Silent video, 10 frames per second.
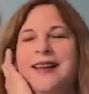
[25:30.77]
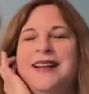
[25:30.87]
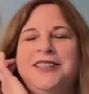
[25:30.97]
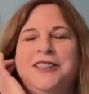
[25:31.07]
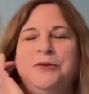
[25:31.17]
And
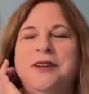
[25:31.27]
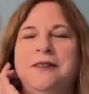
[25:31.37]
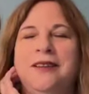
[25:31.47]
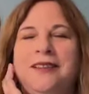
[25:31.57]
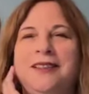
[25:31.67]
I just want
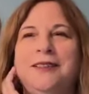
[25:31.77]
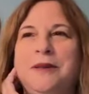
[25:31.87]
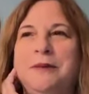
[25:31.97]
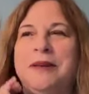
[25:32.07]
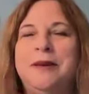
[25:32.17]
to a little
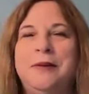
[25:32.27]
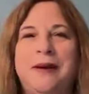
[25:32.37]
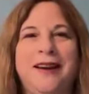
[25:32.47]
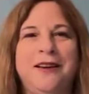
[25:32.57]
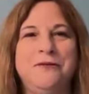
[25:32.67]
bit
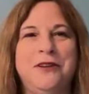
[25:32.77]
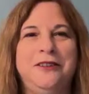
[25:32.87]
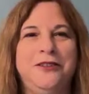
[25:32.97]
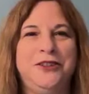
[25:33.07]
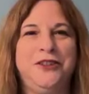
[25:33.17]
piggyback on what
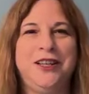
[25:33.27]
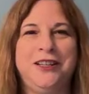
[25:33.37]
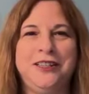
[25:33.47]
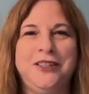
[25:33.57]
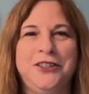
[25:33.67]
you just
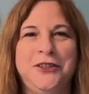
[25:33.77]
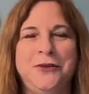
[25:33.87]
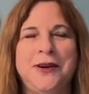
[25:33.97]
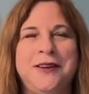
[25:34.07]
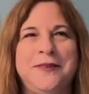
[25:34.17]
shared too.